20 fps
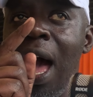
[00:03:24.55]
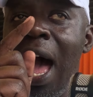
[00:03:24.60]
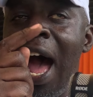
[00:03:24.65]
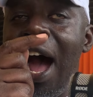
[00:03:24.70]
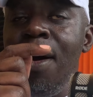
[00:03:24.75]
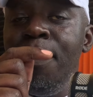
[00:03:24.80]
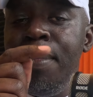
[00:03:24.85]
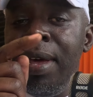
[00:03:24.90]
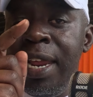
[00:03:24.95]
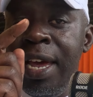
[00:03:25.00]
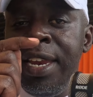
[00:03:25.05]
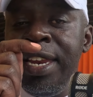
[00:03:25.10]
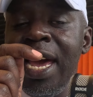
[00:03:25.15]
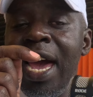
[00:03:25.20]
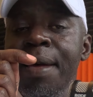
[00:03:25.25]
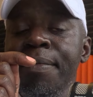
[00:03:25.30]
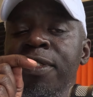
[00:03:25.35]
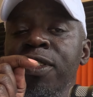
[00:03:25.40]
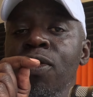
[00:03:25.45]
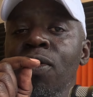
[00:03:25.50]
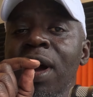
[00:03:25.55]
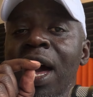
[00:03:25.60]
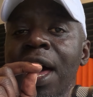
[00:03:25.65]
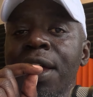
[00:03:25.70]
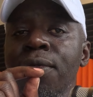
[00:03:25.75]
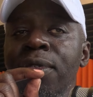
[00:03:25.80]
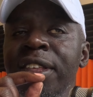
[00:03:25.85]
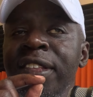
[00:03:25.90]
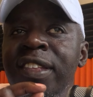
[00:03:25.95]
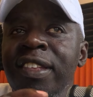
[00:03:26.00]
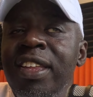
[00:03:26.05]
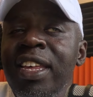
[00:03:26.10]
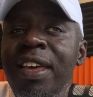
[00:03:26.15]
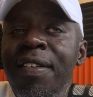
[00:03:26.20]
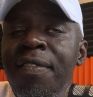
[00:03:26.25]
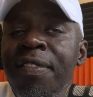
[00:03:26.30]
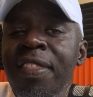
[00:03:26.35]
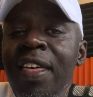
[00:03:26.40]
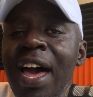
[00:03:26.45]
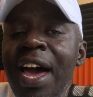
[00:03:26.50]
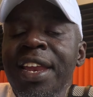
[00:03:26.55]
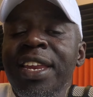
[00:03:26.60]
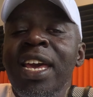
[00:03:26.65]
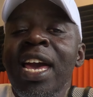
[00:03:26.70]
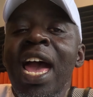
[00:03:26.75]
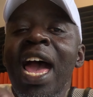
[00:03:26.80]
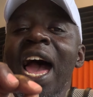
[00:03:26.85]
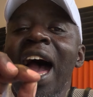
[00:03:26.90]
how many times you can receive that,